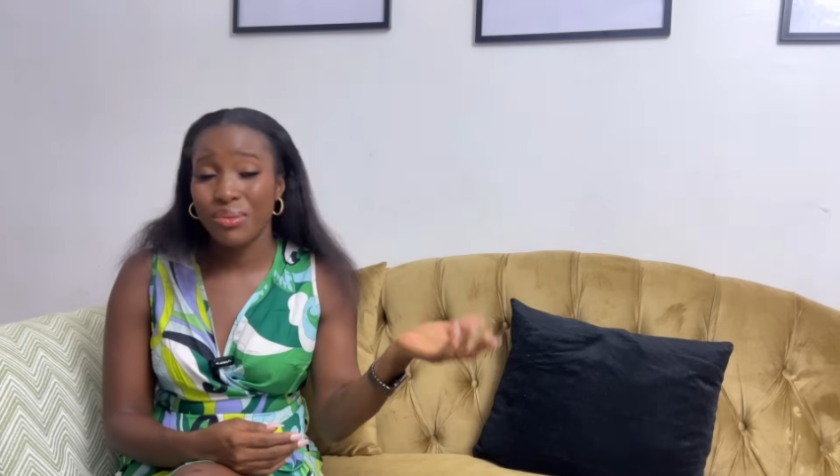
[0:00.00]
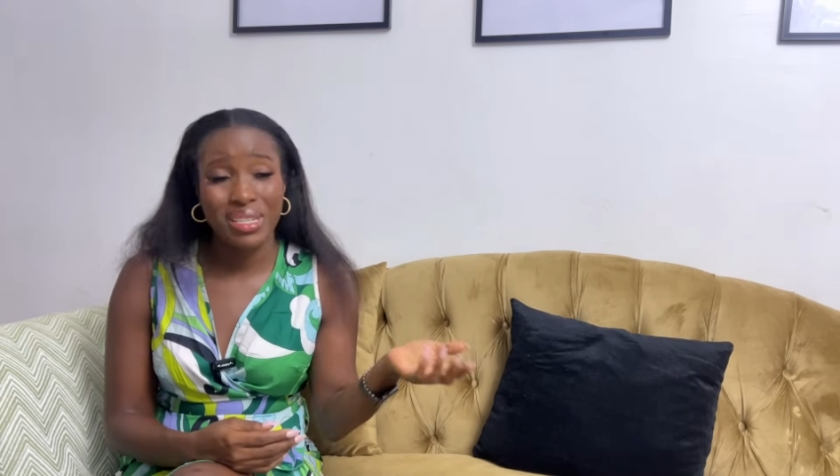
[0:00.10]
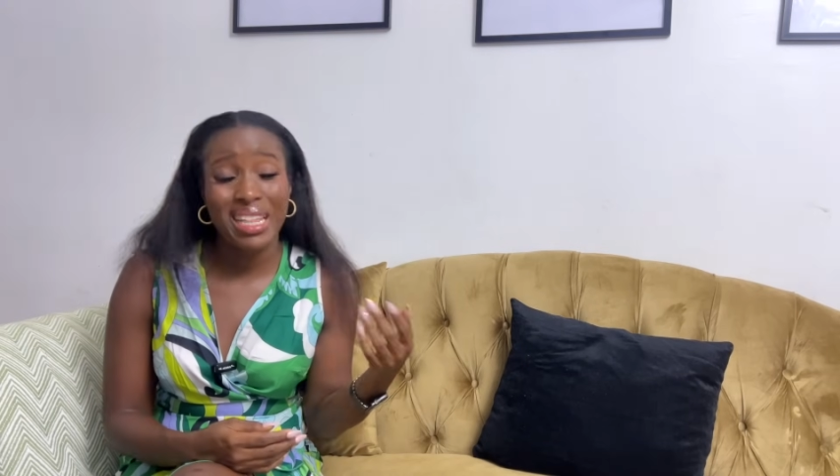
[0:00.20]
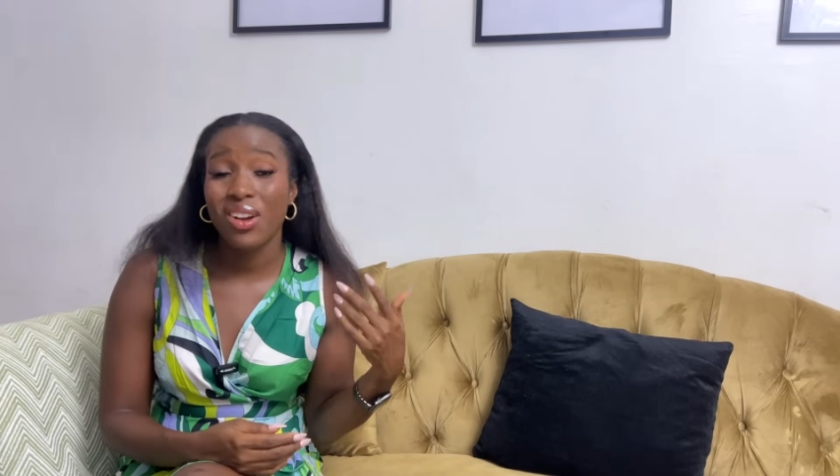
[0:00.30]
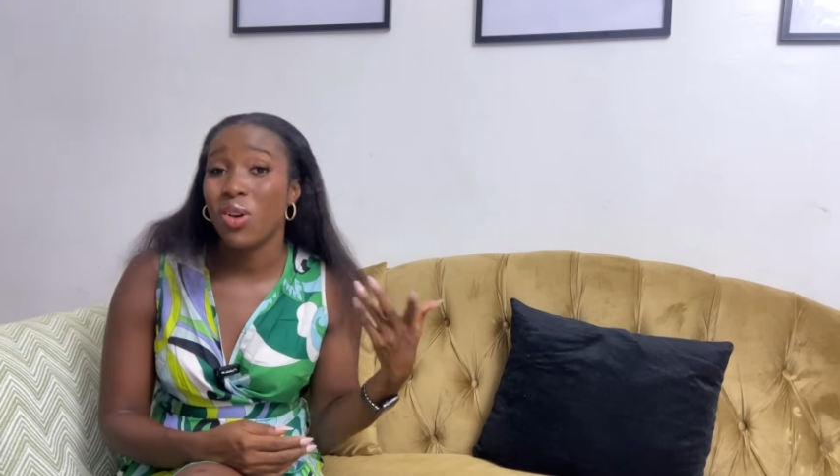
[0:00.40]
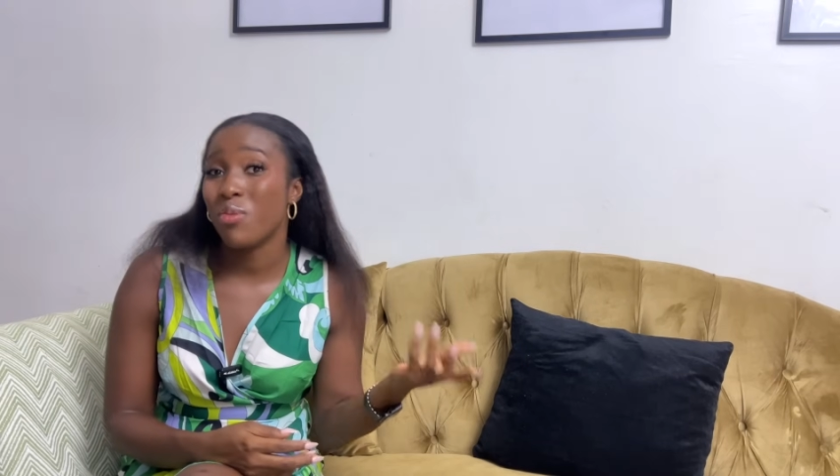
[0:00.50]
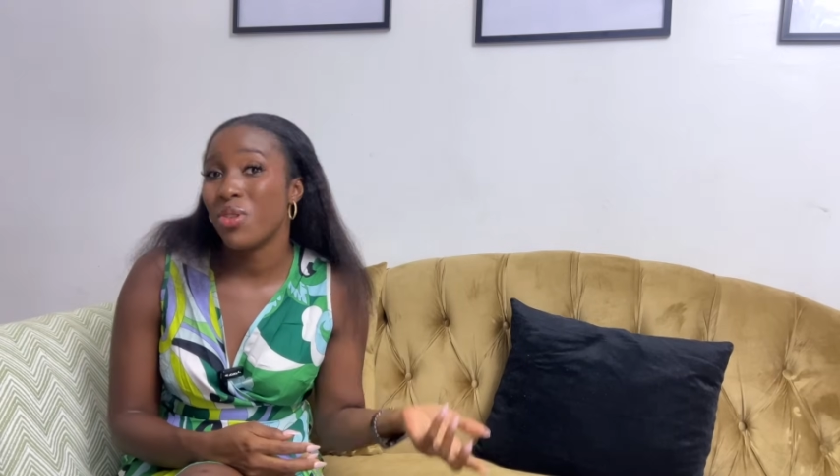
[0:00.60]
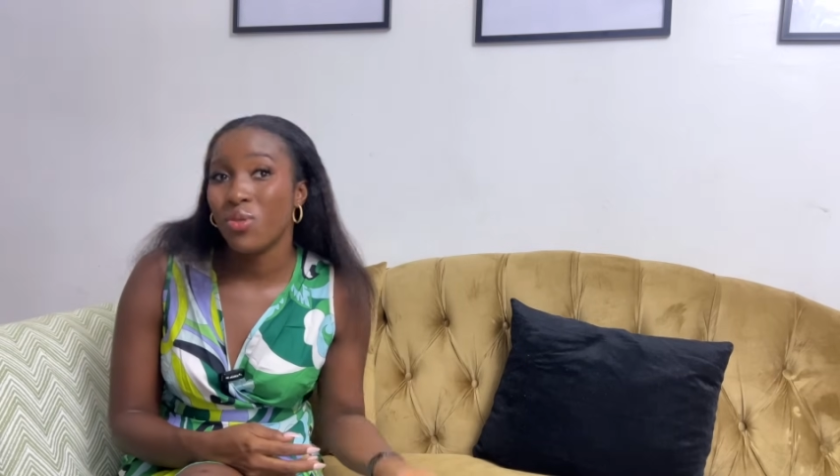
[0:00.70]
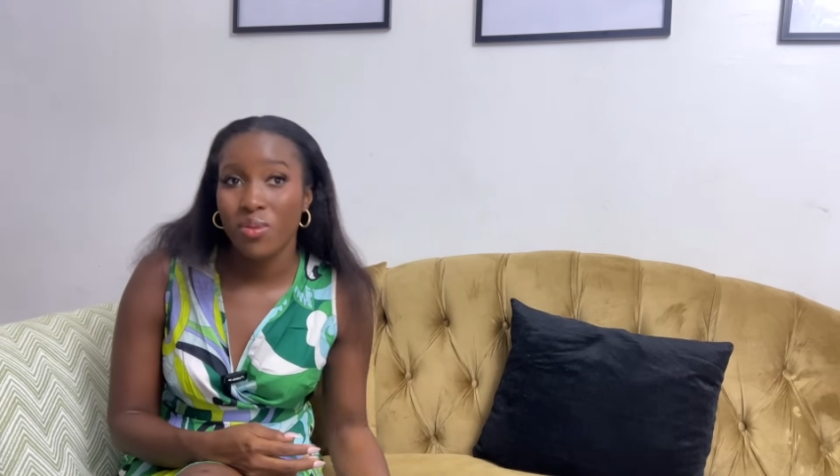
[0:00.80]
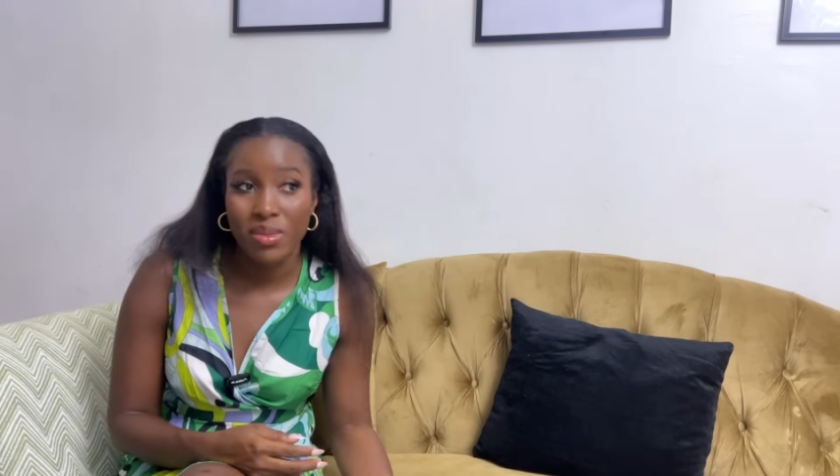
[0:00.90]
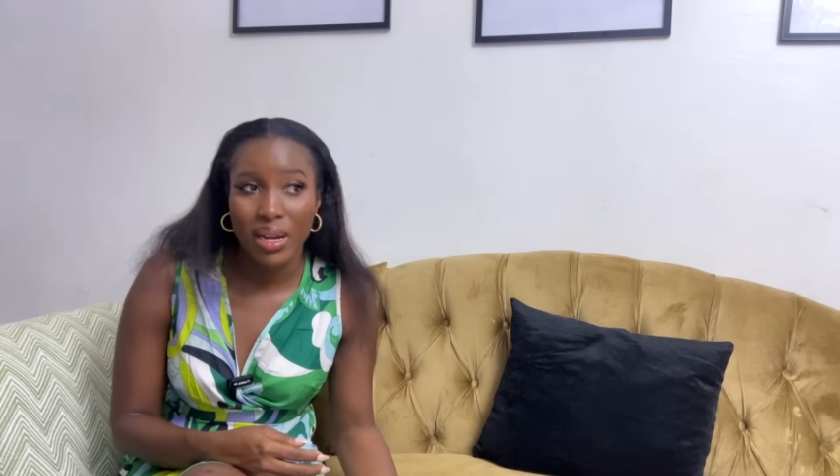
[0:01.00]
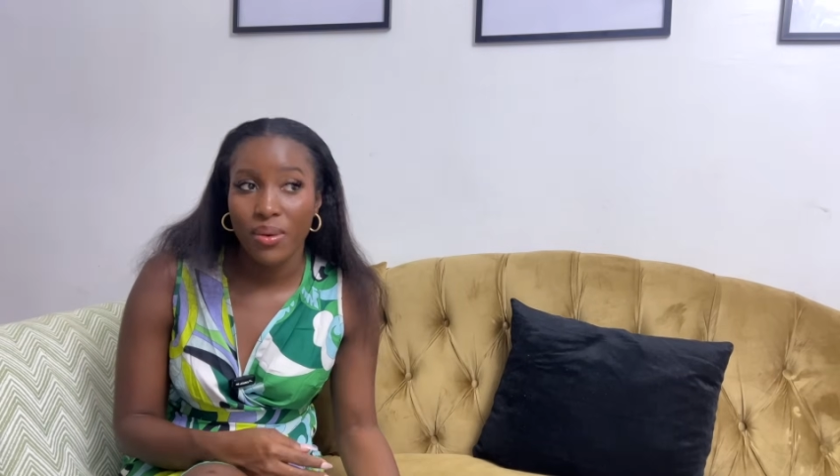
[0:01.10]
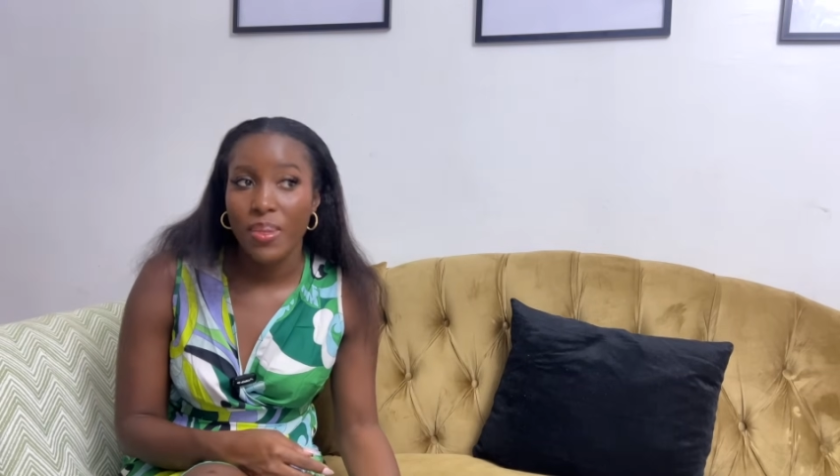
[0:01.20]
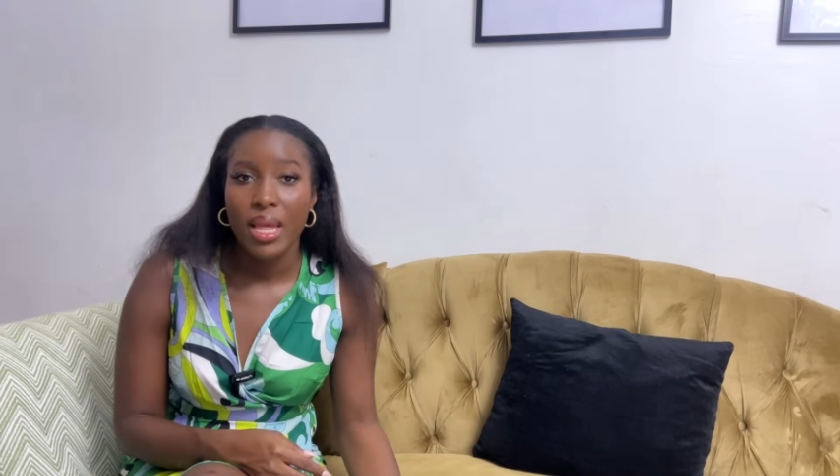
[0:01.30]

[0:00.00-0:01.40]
we started coming home now.